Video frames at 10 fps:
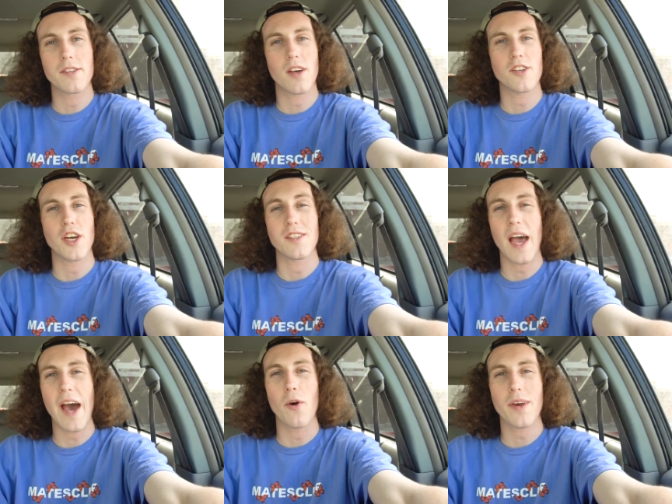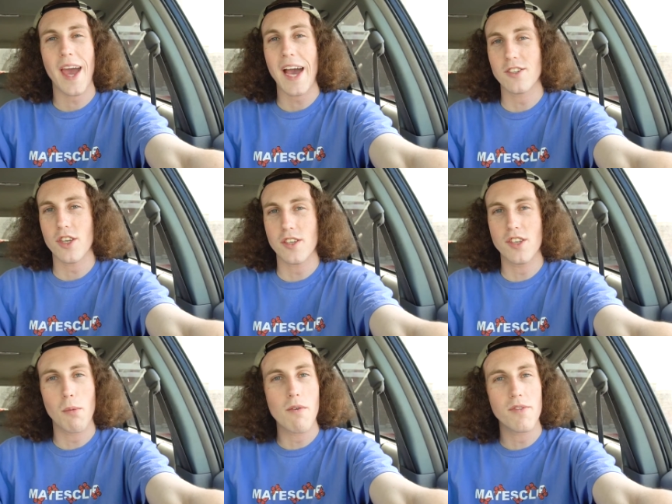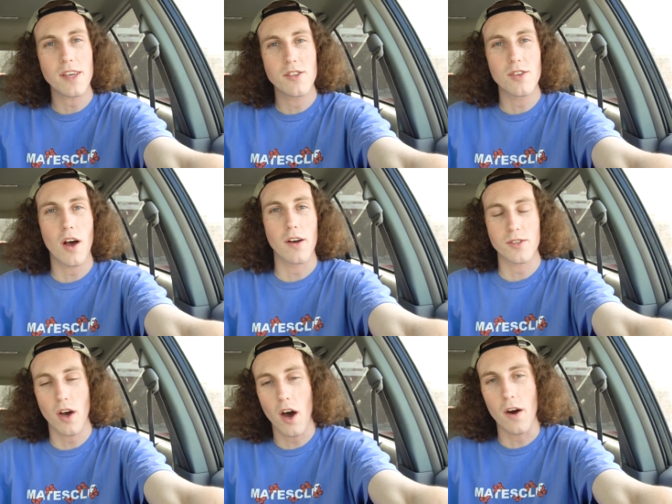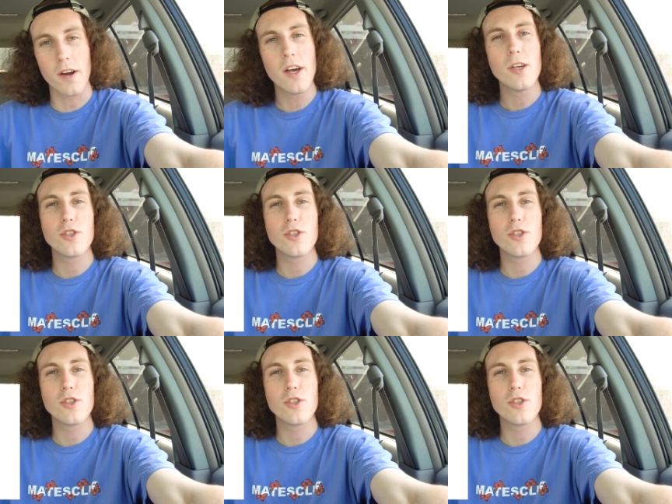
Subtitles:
such as how catchy some of these songs are.